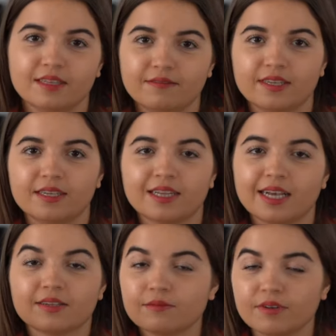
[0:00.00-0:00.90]
This is
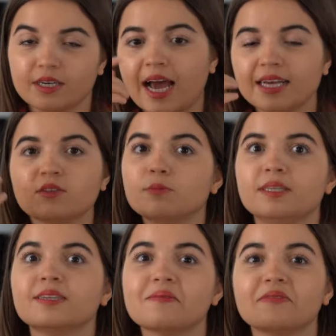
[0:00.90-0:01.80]
like something, it has to
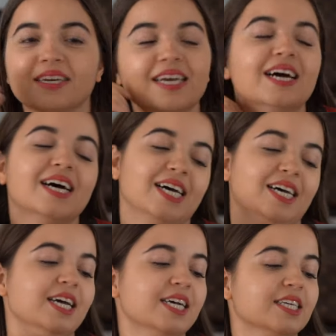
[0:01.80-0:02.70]
mean something.
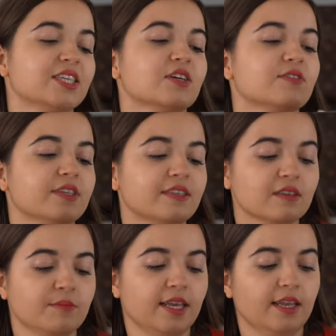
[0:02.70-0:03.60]
So this is
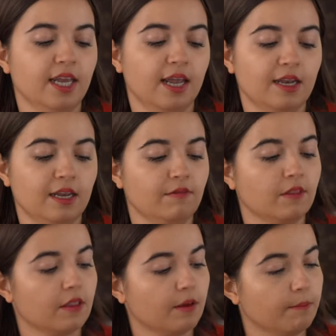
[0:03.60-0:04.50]
a
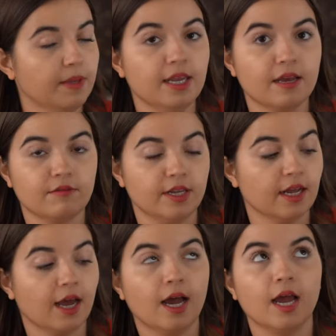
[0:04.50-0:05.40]
mini
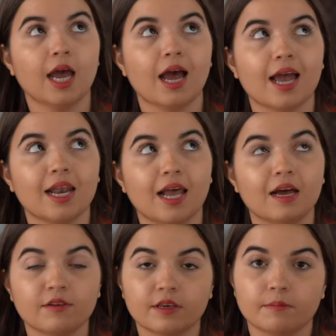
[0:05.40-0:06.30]
Evelyne. I
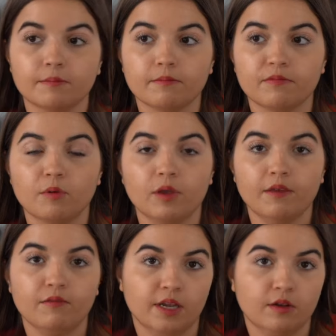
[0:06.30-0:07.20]
like the
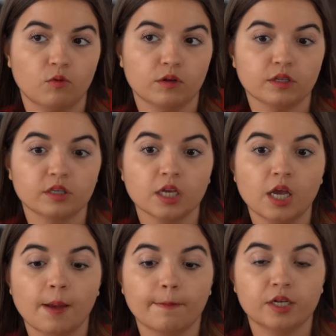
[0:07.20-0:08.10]
Evelyne ones,
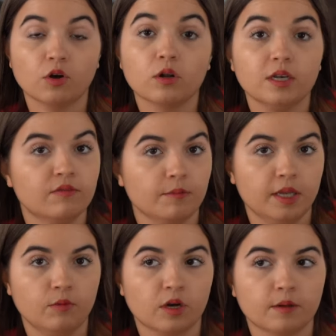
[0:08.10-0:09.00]
but only the
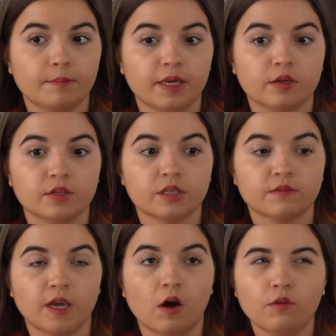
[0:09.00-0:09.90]
mini one, because
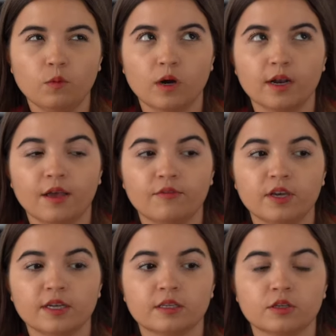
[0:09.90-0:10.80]
the other one I
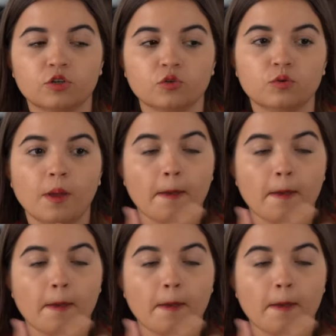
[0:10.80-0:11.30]
think is too